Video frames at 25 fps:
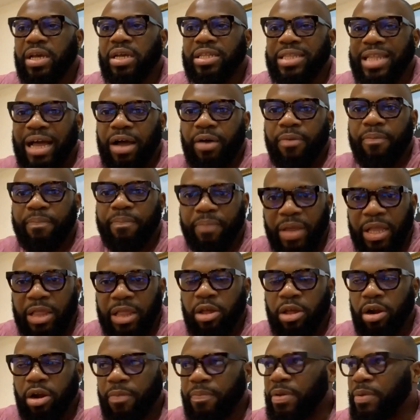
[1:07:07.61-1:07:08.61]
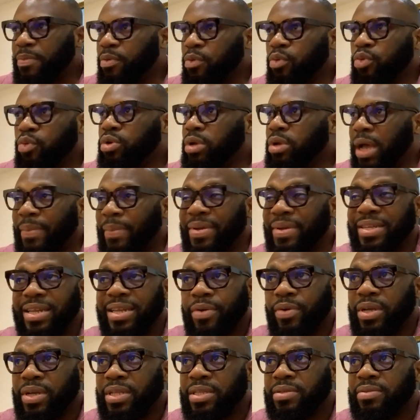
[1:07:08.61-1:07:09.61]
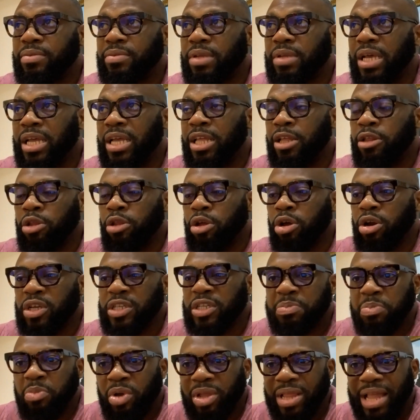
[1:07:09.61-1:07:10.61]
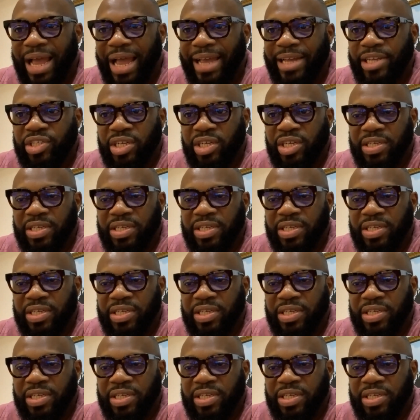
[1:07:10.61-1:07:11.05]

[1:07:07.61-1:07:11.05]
now a lot of people, there were a lot of smaller